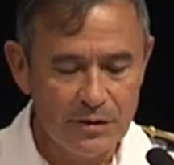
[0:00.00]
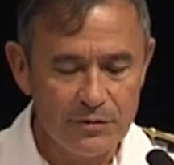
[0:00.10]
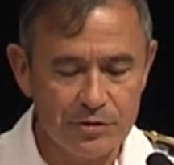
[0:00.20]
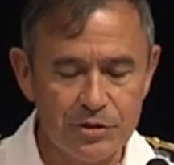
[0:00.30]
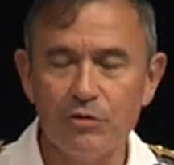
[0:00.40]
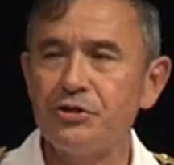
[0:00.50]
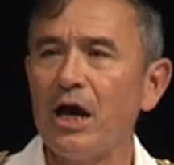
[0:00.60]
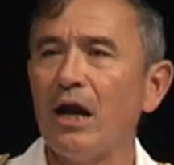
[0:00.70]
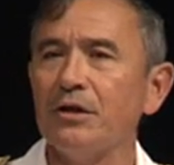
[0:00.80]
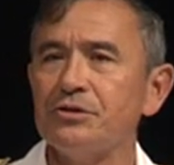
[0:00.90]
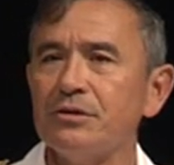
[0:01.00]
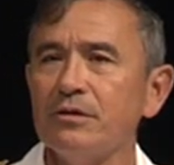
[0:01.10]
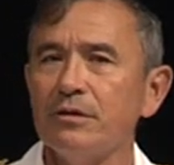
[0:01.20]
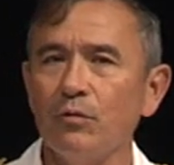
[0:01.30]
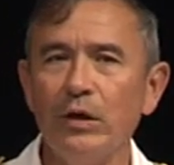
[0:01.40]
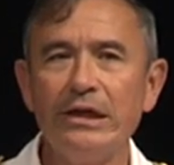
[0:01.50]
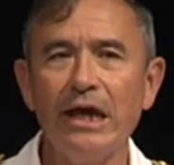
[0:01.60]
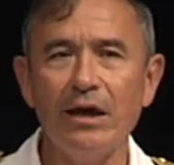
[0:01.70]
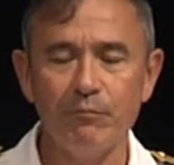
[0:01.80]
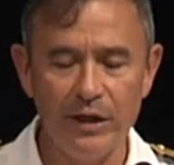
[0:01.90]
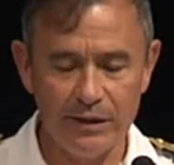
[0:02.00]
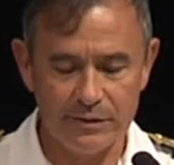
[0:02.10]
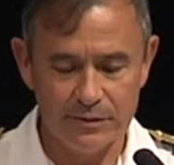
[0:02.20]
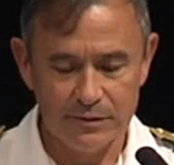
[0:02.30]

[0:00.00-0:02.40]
there's no challenge that we can't meet.